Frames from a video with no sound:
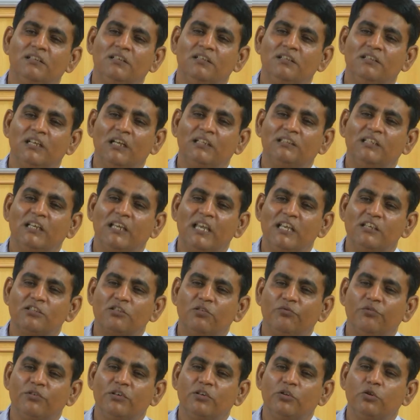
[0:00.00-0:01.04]
Take the case
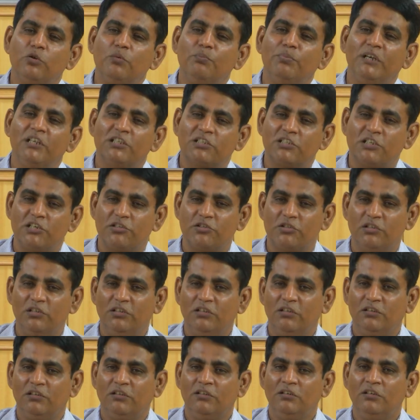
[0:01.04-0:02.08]
of a group discussion.
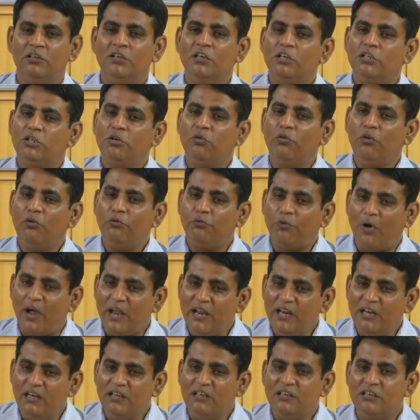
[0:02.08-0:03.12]
You will
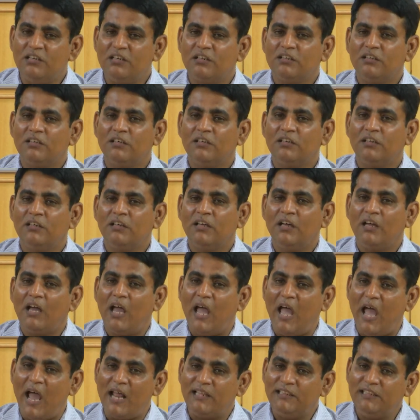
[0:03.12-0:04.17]
find
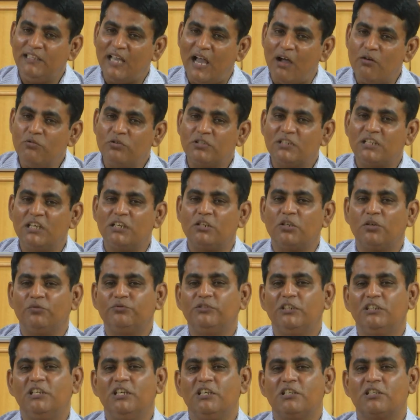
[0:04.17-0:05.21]
at the outset of
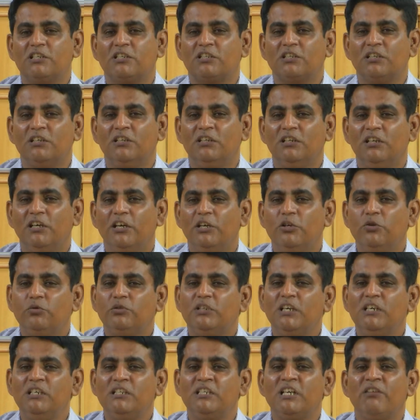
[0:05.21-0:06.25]
the discussion you
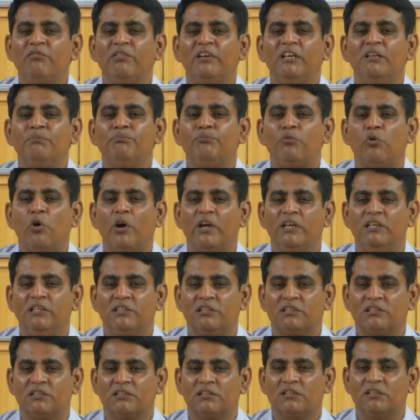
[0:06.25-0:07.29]
didn't have any
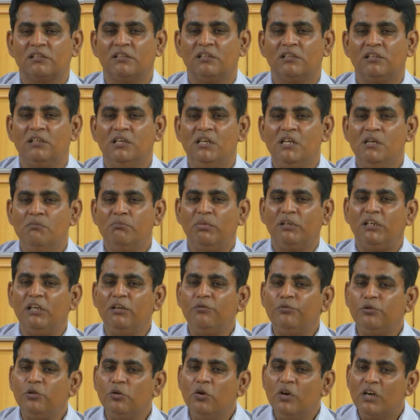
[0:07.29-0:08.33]
points, but
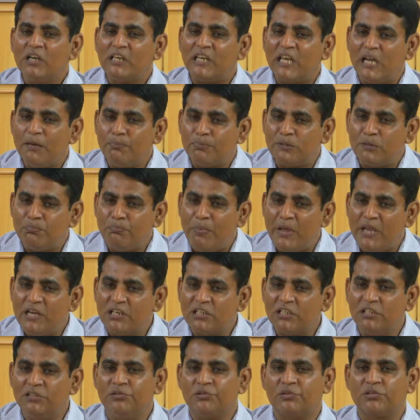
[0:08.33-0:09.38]
if you kept
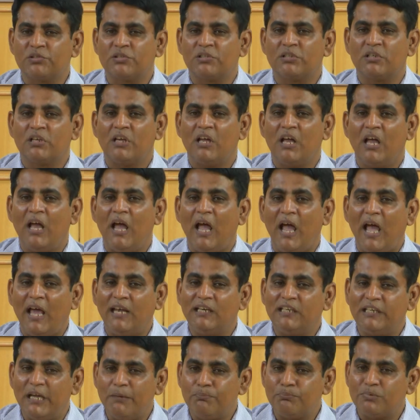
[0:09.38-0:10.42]
patience
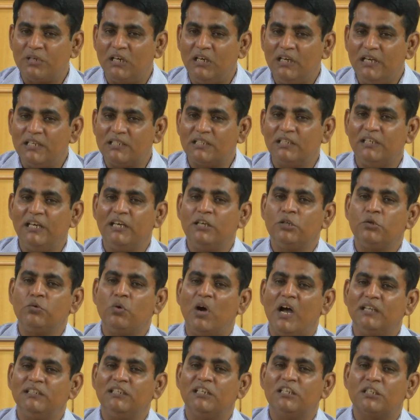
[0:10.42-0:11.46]
and kept listening to
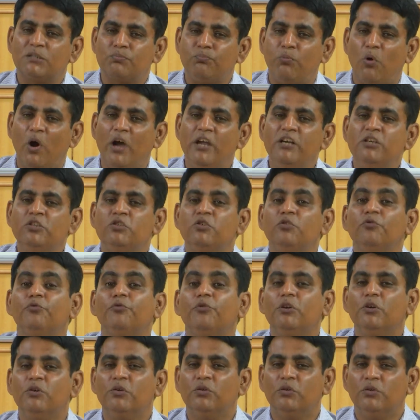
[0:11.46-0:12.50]
others' point of
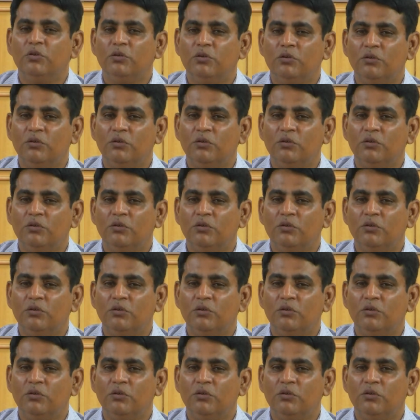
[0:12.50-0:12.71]
view,